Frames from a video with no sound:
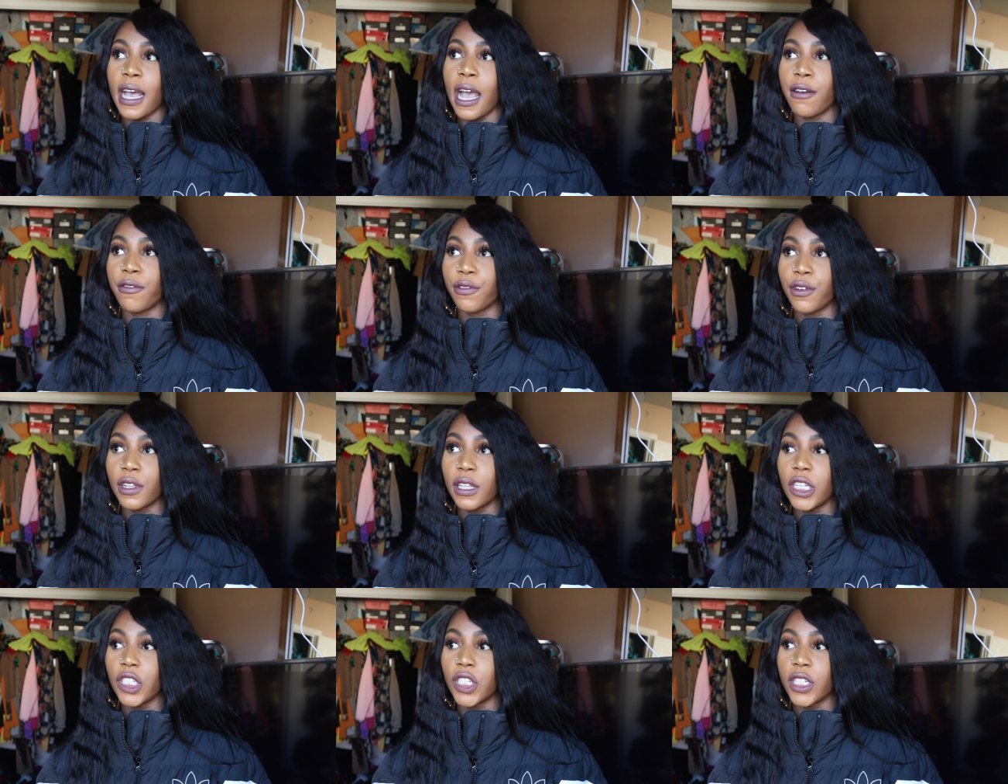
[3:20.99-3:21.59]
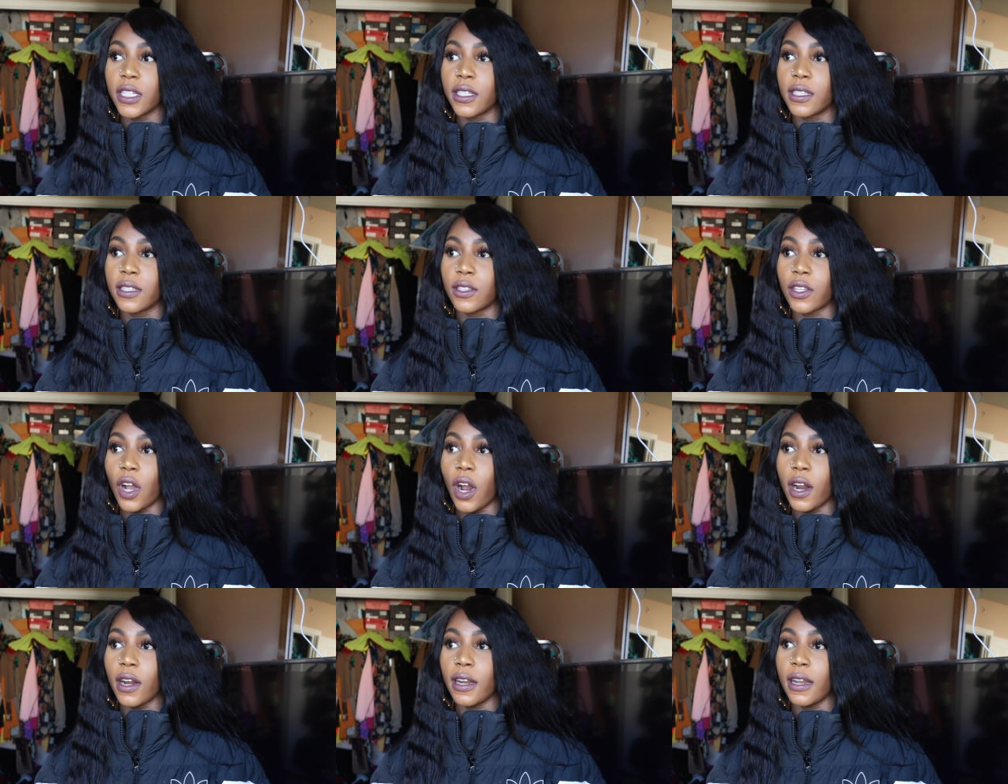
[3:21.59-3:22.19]
I've really just
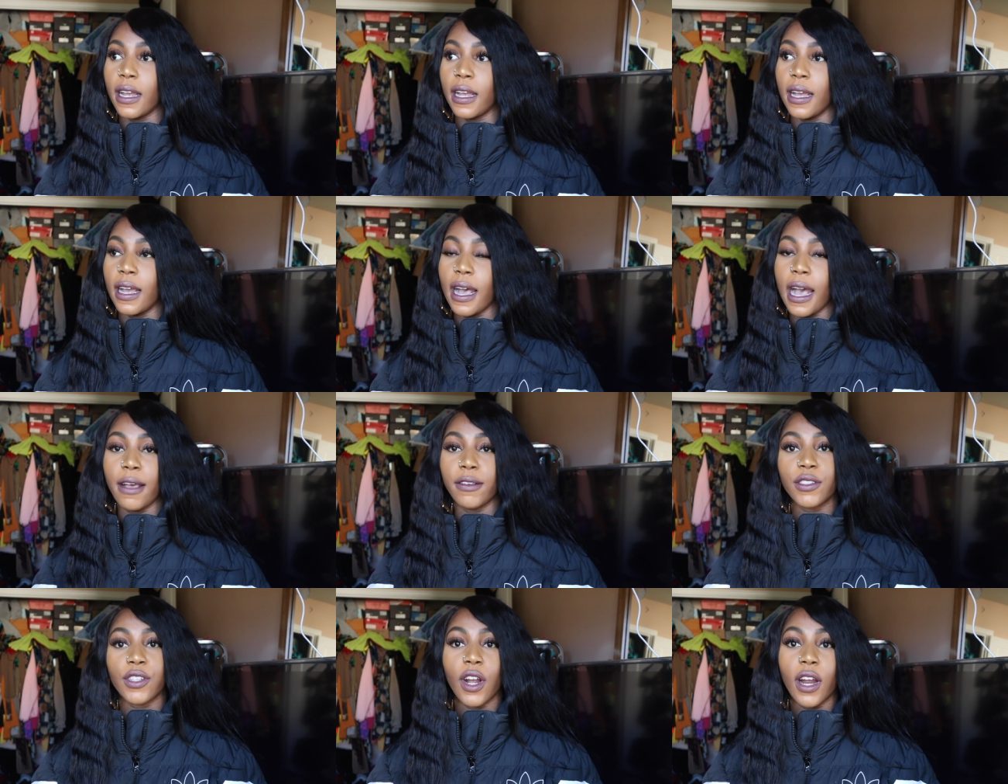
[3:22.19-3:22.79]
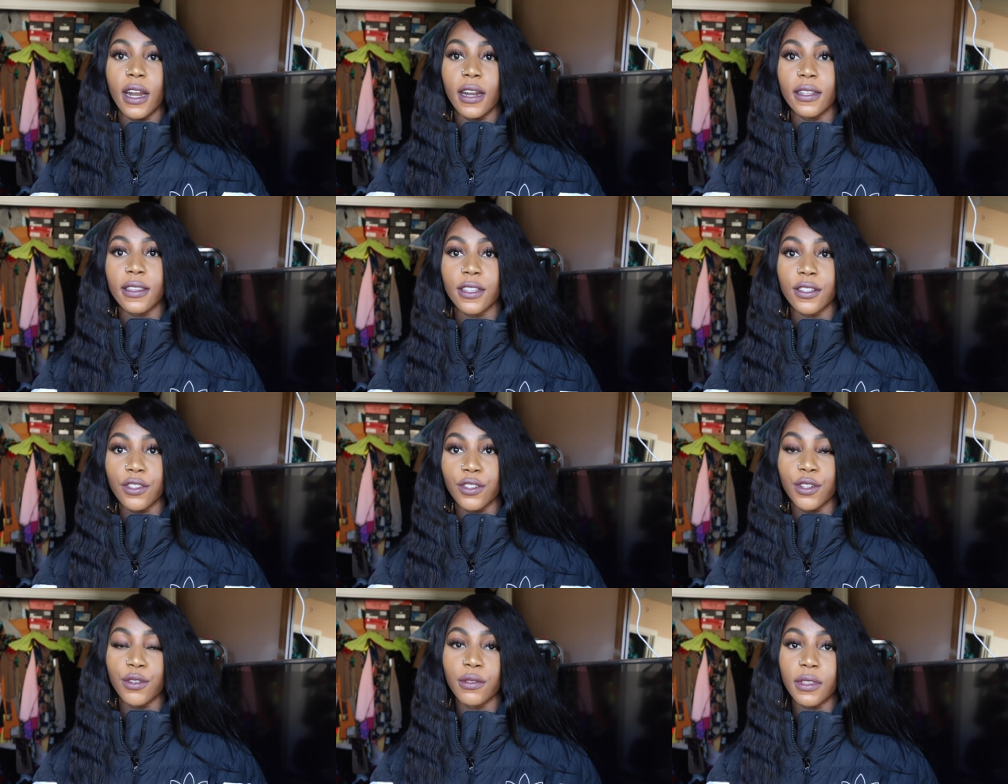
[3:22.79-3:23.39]
started, I started
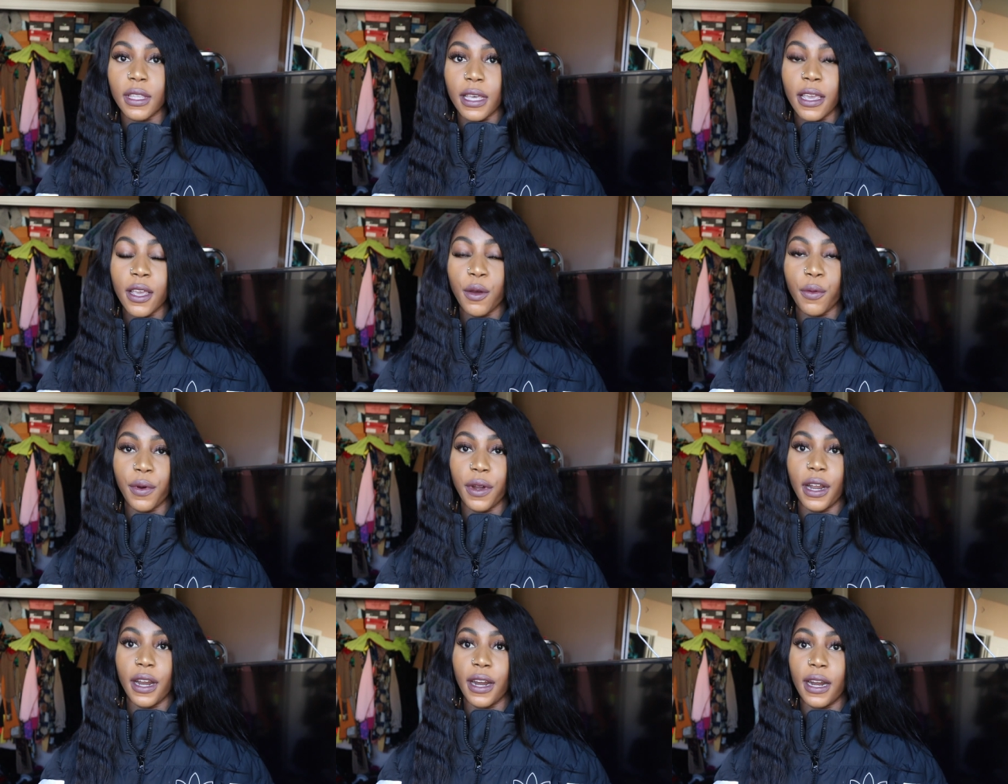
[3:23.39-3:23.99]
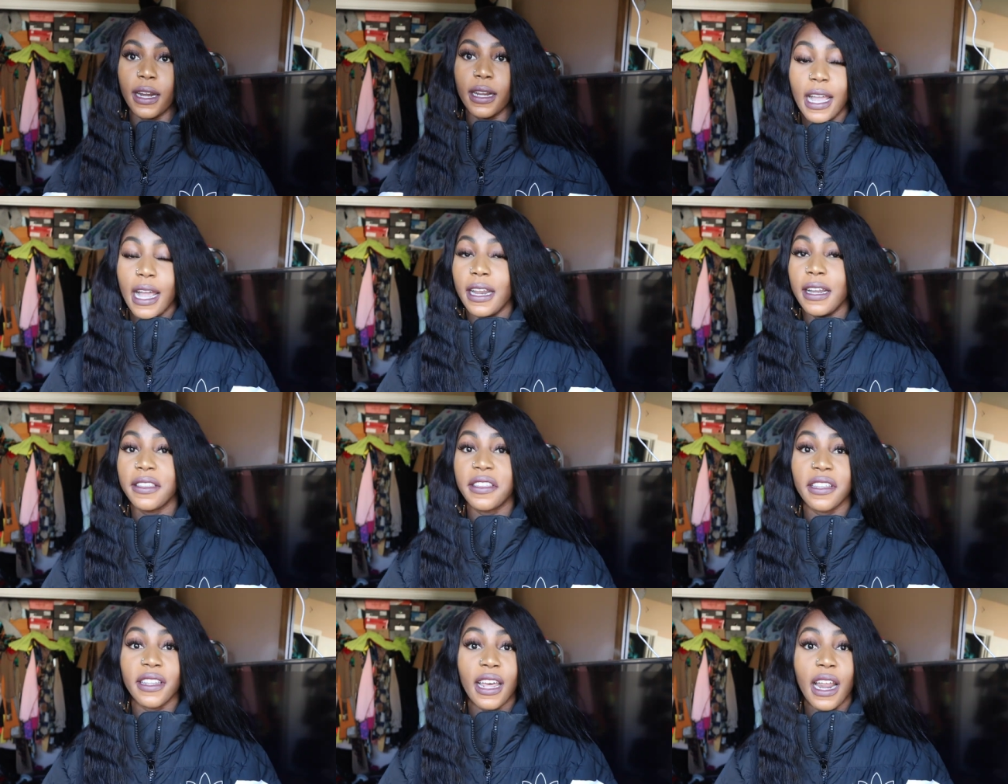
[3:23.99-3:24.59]
this new thing where
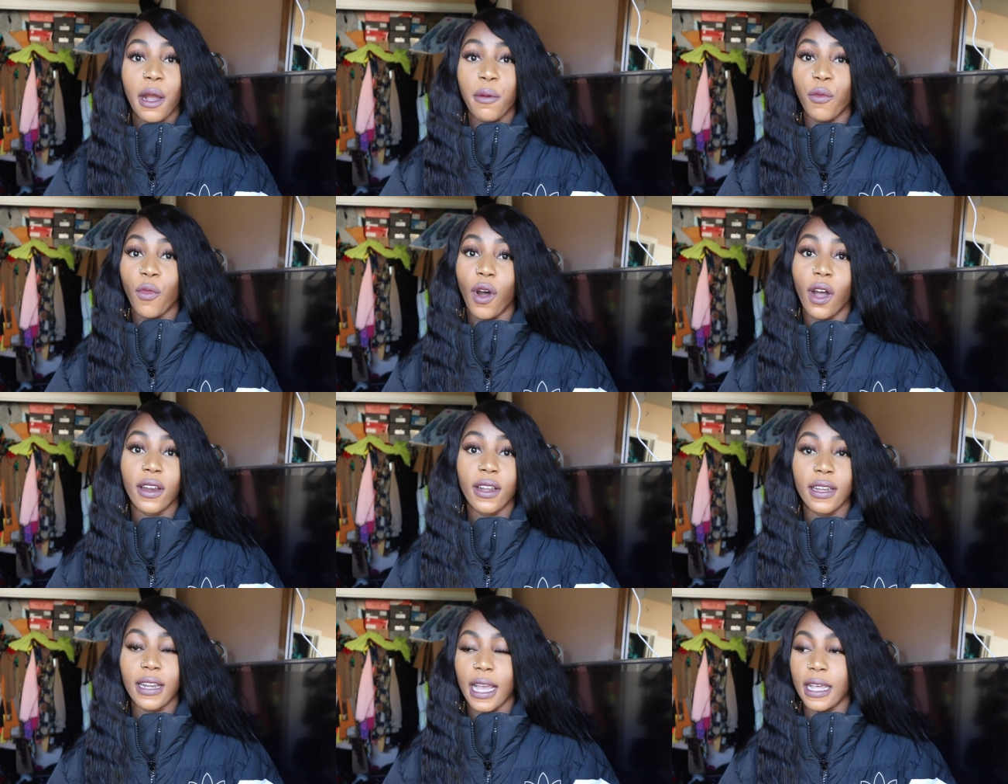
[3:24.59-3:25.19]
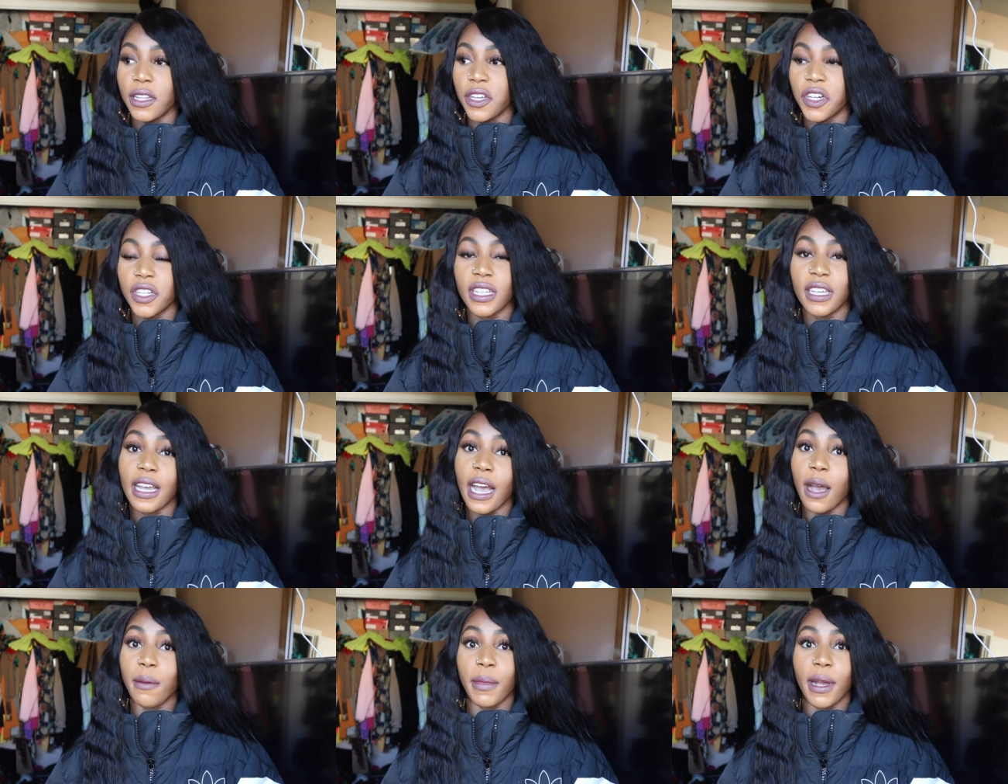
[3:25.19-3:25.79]
anything that I wanted, I
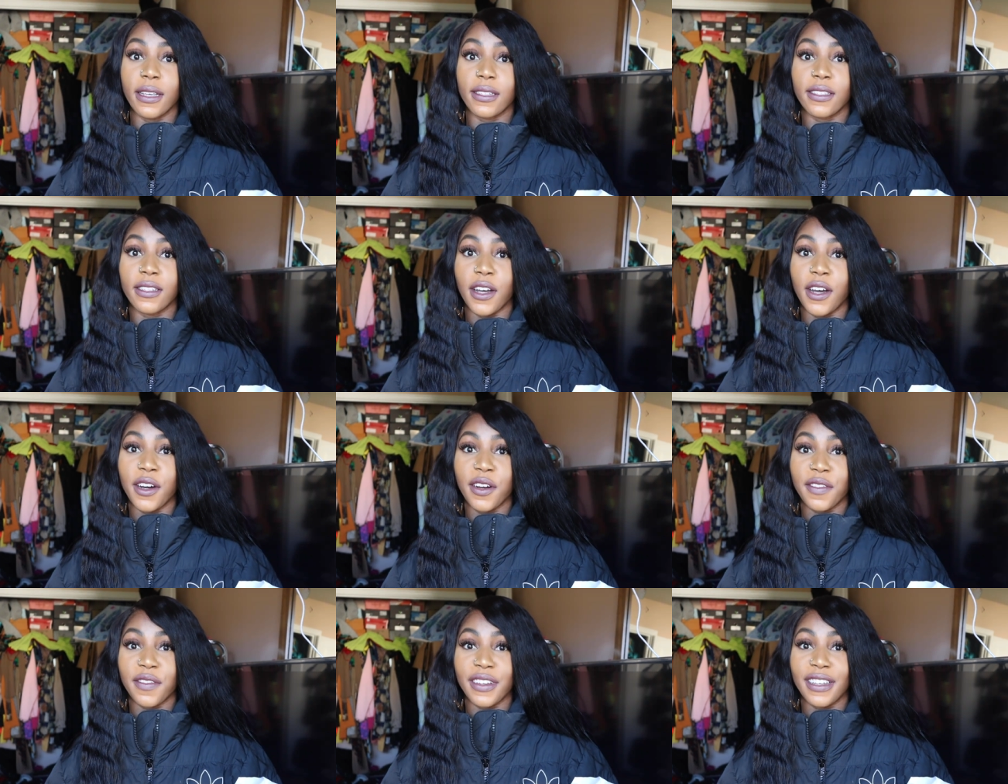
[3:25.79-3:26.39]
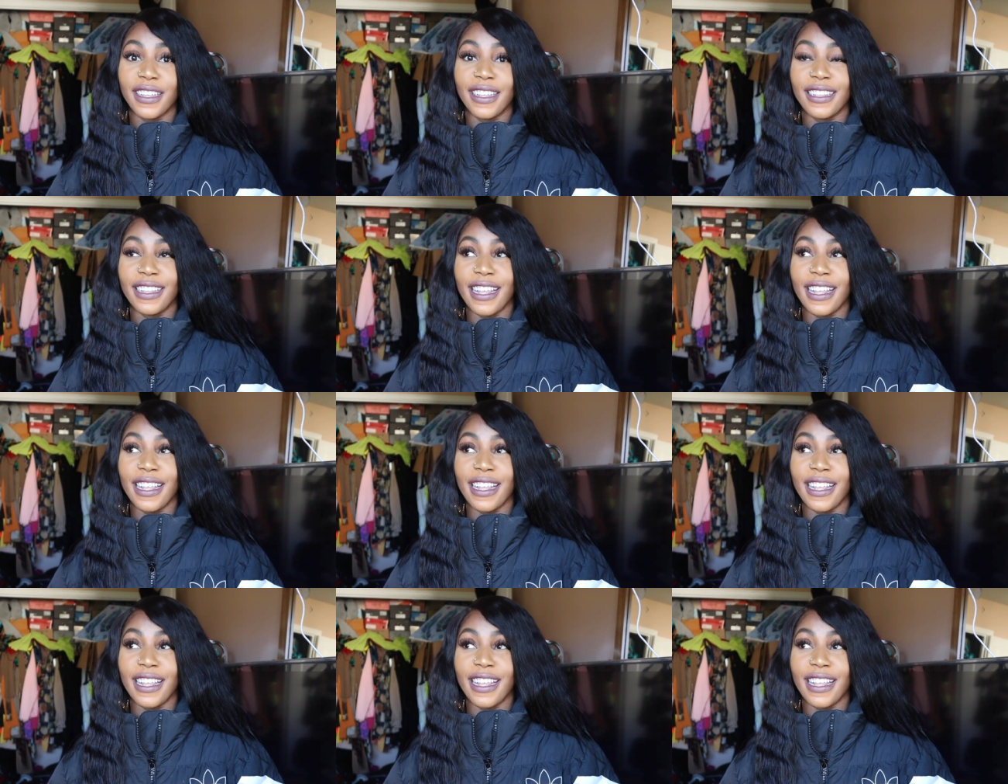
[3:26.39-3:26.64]
literally got myself.